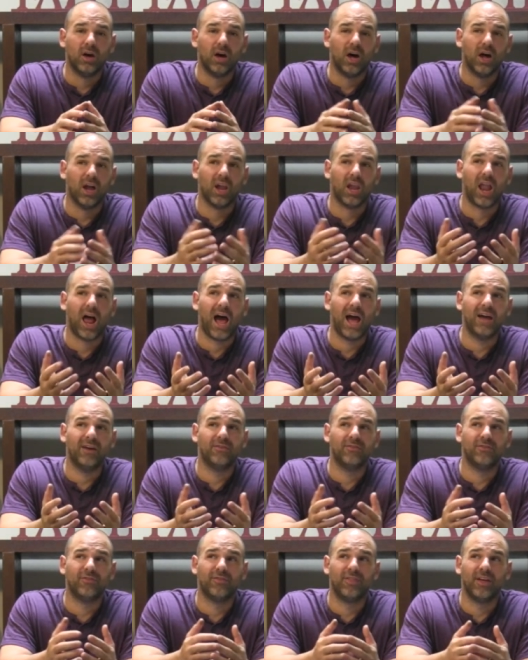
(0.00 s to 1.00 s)
a
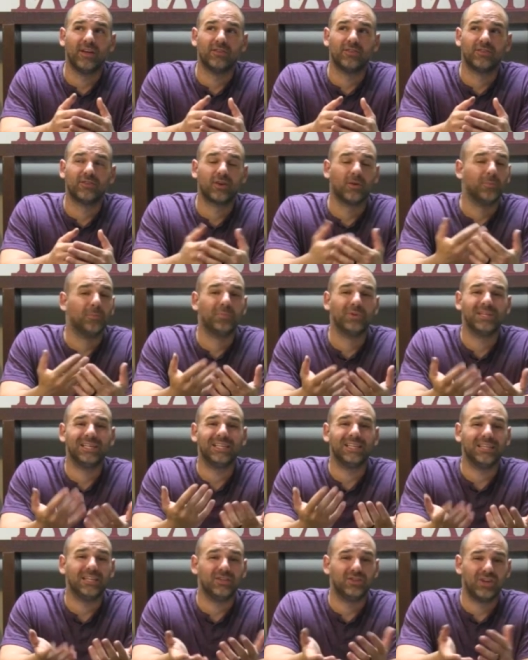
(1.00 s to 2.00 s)
life that's
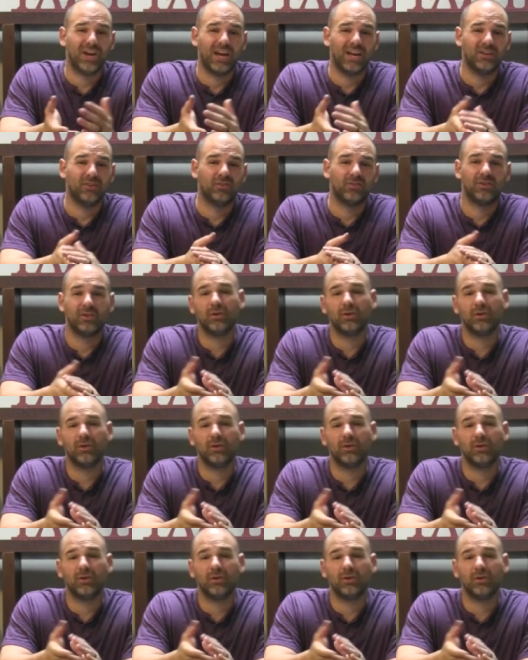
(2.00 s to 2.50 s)
completely changed.